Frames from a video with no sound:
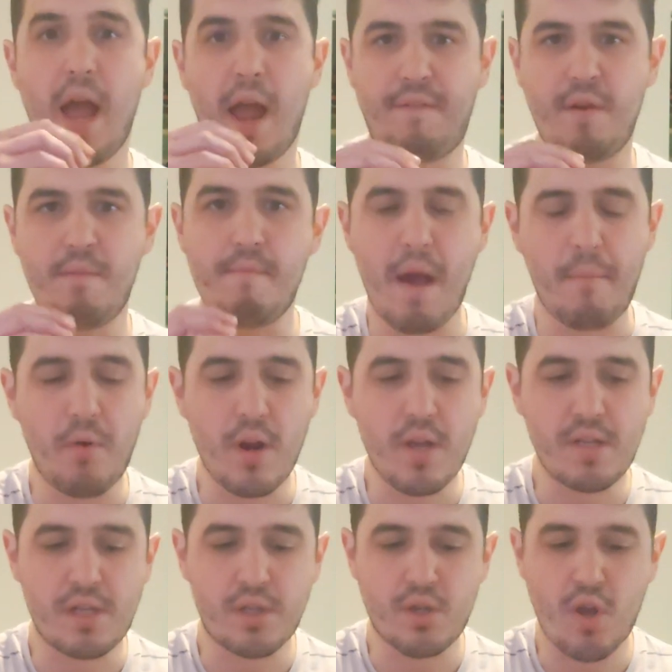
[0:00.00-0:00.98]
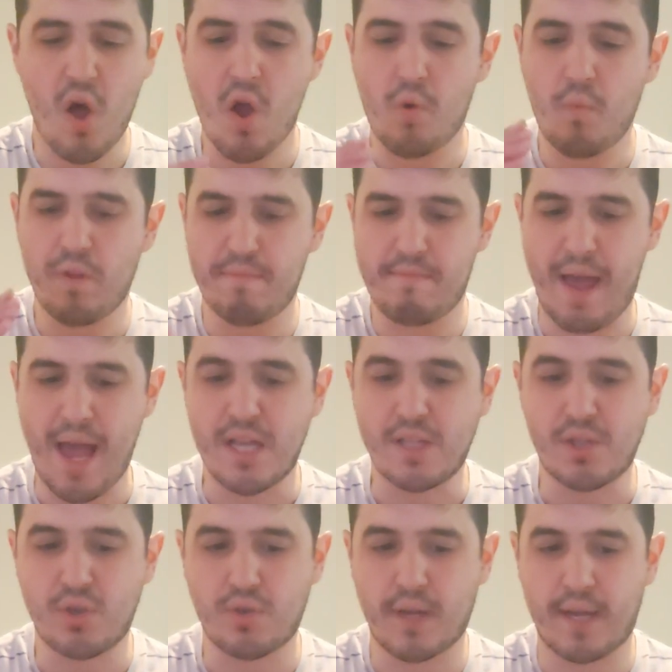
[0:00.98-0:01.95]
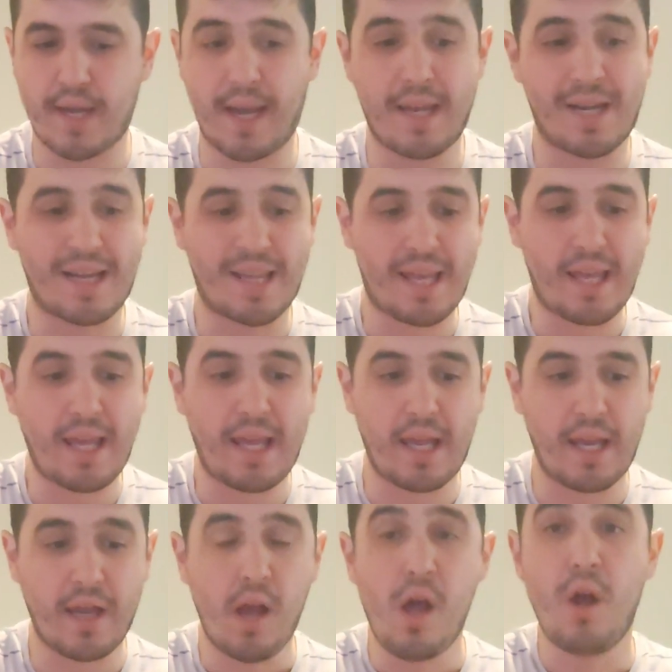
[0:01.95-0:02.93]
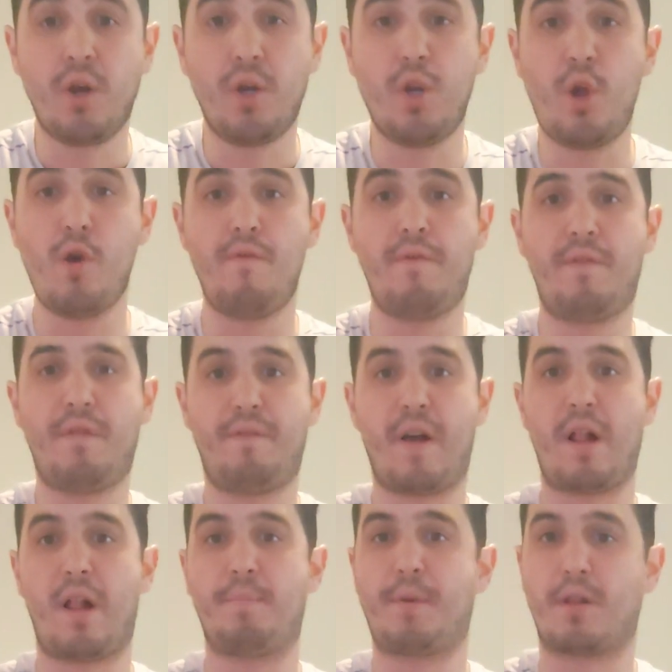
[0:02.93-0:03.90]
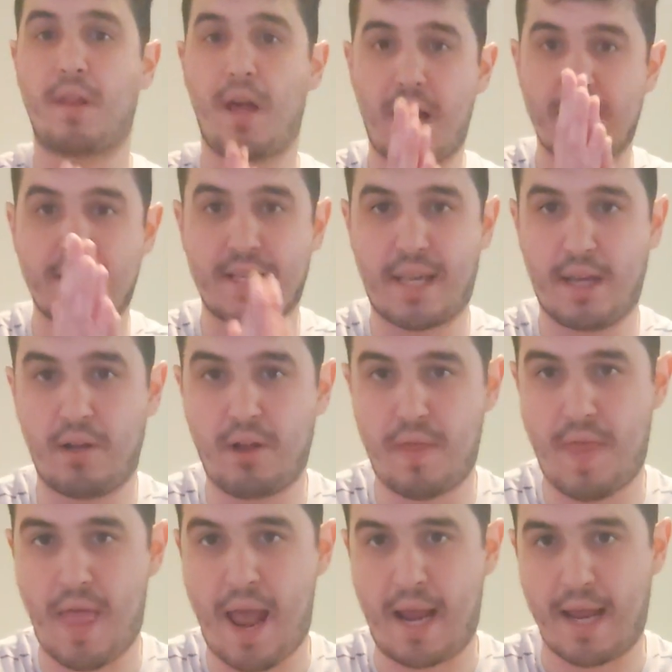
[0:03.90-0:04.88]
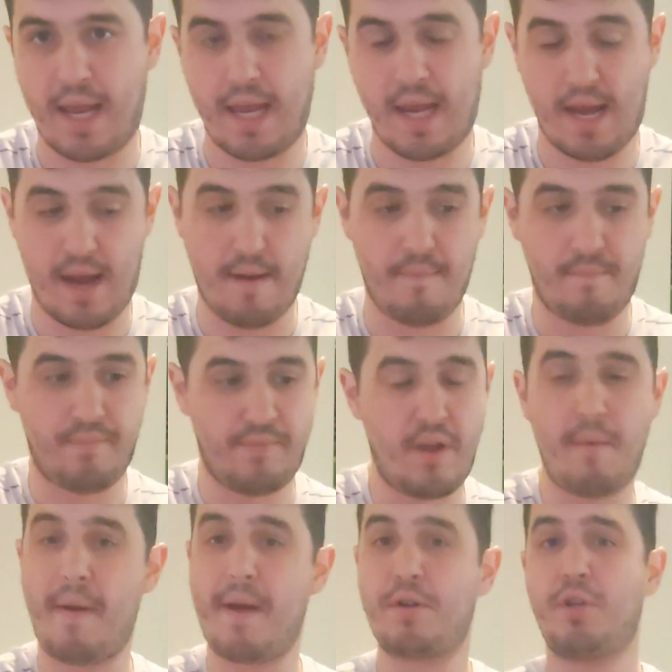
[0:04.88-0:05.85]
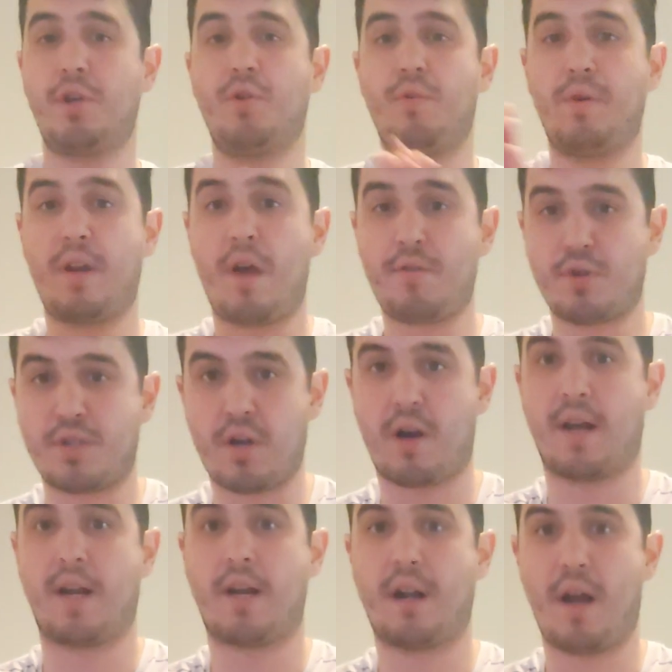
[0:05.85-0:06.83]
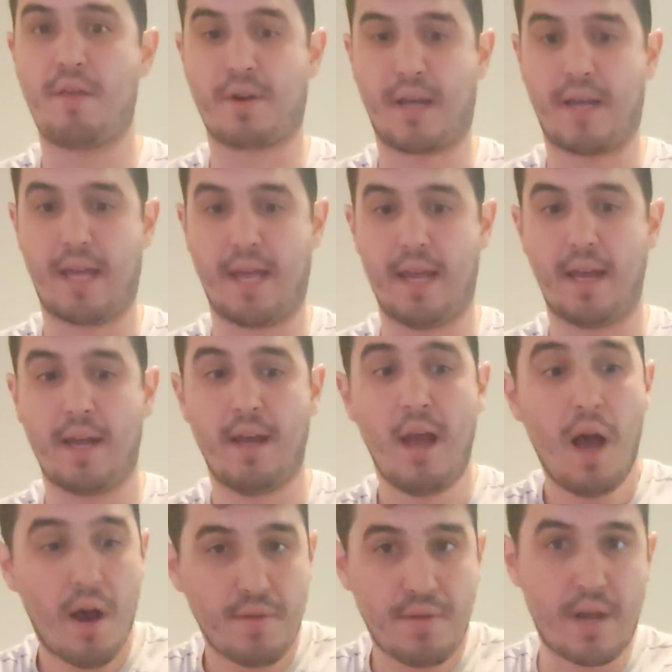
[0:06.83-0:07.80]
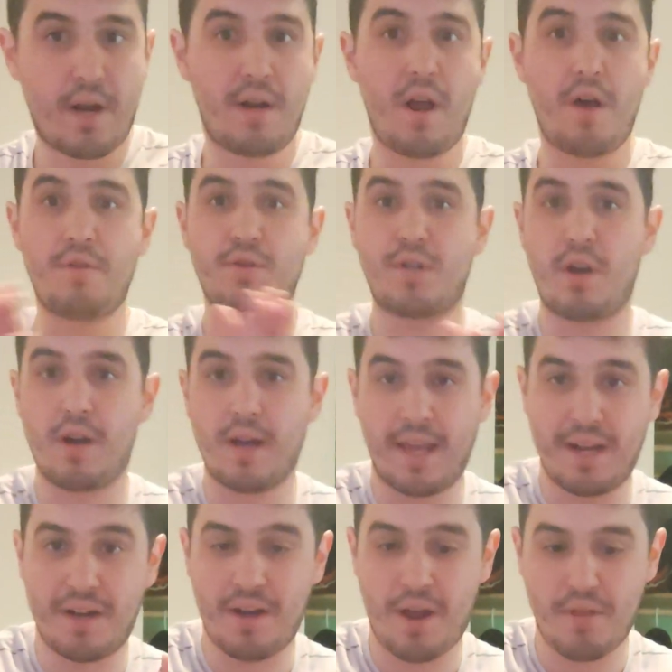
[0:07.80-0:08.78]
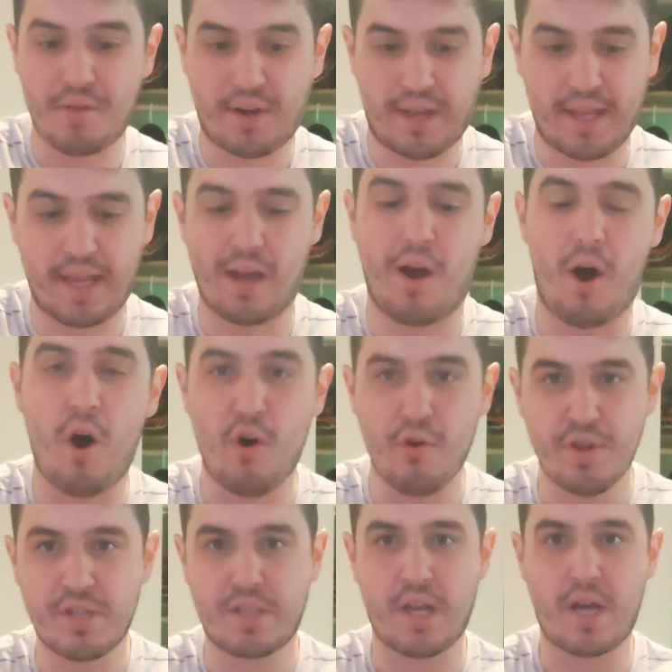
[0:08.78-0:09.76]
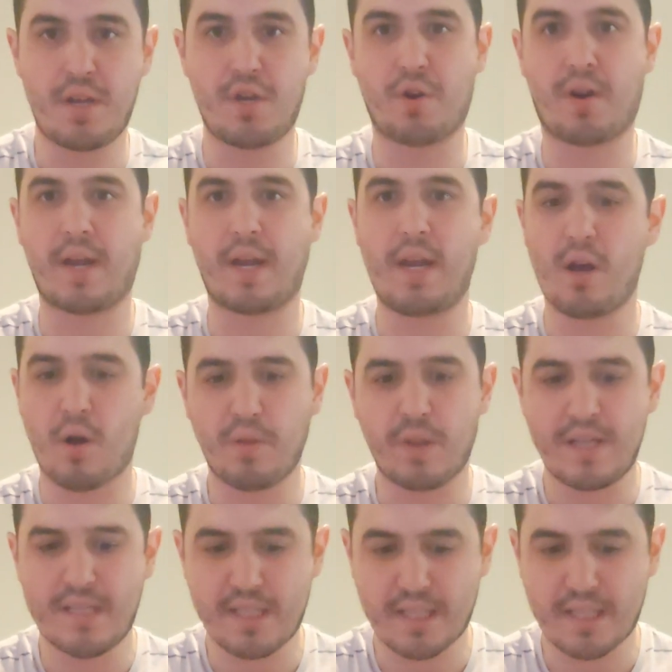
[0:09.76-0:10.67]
If you memorize a song with mastery in a key, you've developed a lot of skill in that key. Now imagine you do another song in another key, then another song in another key. All of a sudden, you're getting all these